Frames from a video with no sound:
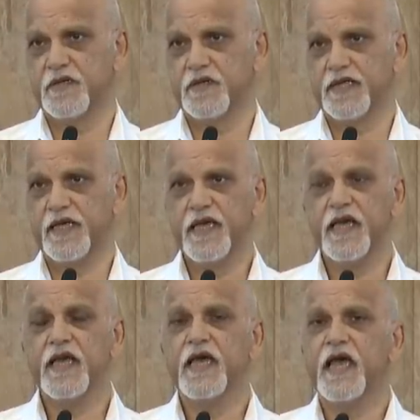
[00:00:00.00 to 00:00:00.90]
Okay?
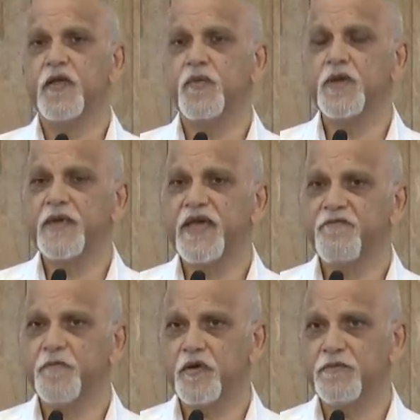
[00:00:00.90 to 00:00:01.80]
And when we
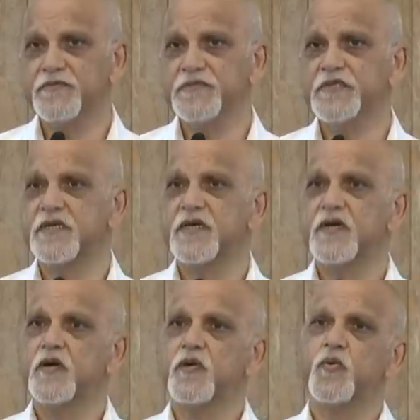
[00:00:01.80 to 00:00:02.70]
have problems,
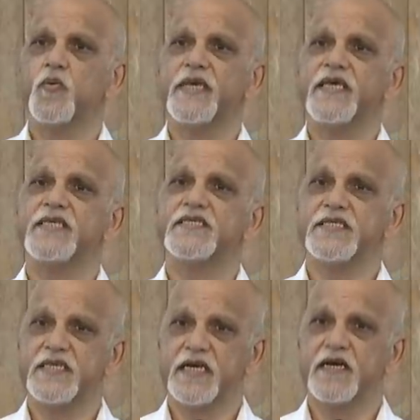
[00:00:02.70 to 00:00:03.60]
we
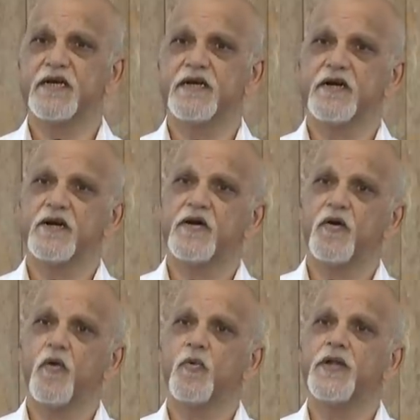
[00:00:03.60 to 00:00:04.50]
seek
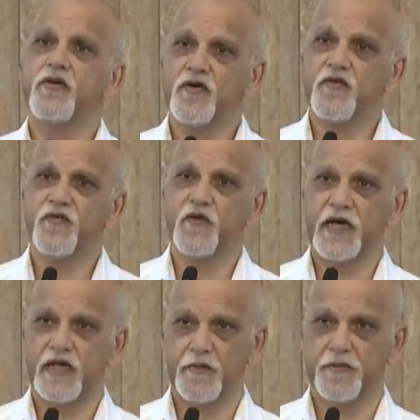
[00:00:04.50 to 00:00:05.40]
or we look for
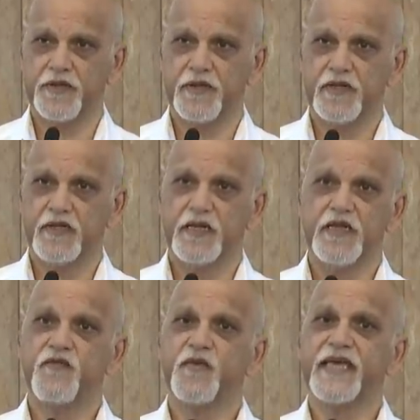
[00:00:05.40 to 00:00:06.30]
help.
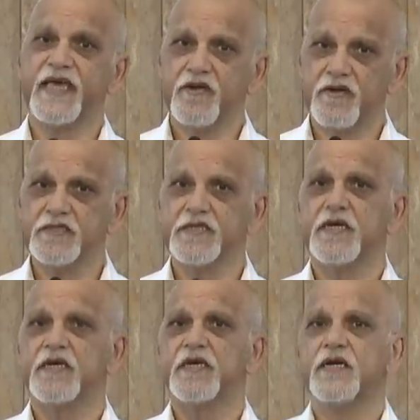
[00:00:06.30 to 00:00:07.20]
If we cannot
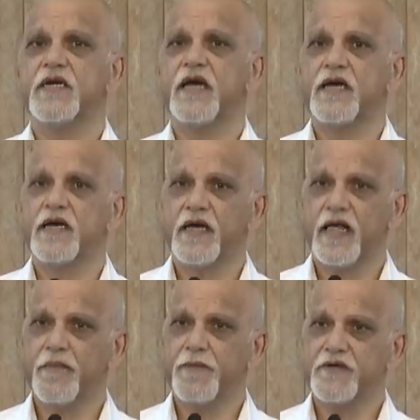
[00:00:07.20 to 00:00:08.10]

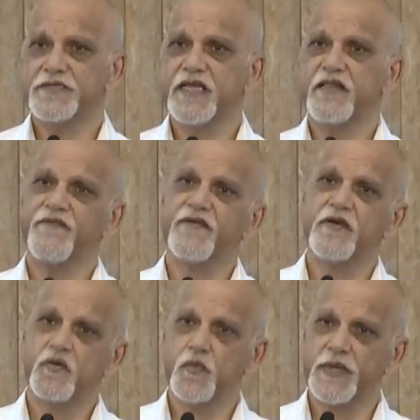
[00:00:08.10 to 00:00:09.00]
help ourselves,
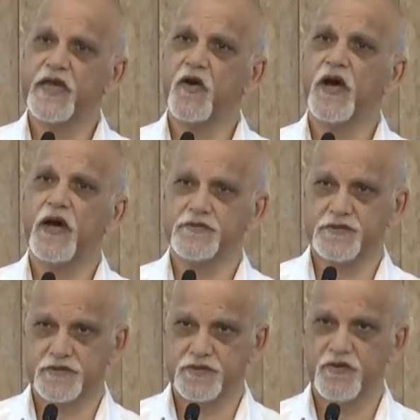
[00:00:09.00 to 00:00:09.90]
we go
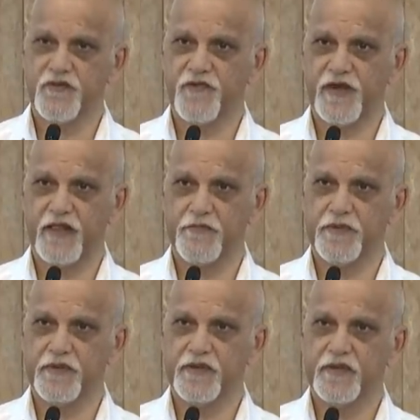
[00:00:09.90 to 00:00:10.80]
out to look for help.
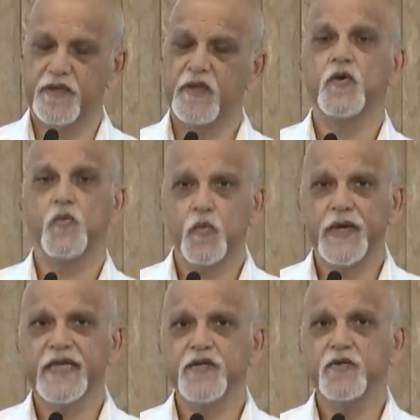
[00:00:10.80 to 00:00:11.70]

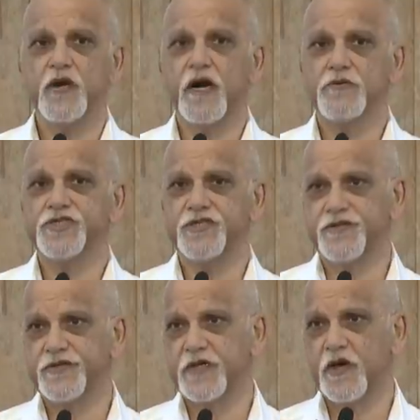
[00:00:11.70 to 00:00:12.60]
Where do our
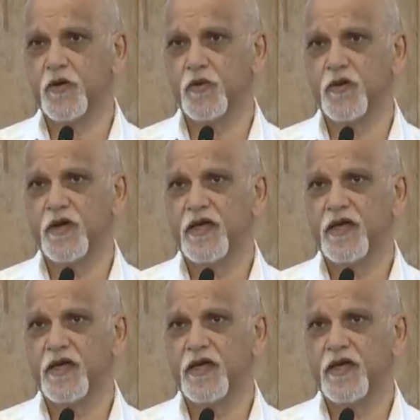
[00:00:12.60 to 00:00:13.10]
children go?